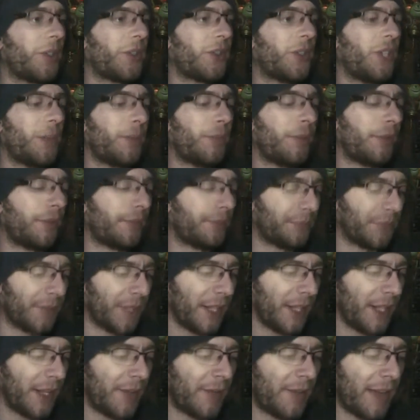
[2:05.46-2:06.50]
cheaper.
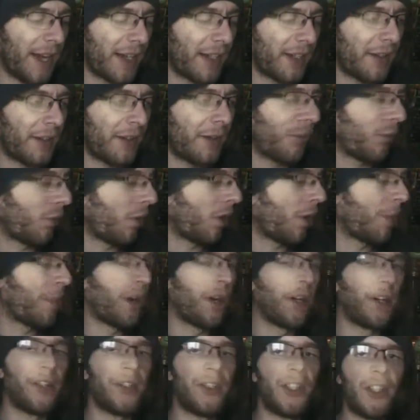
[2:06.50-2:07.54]
In fact,
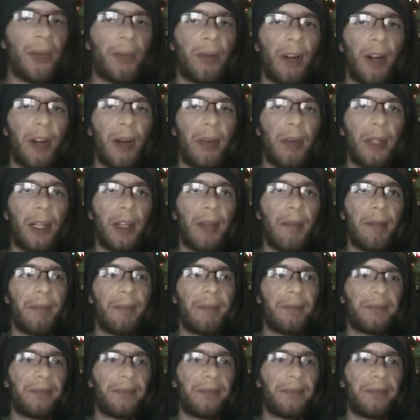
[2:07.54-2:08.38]
Walmart this is probably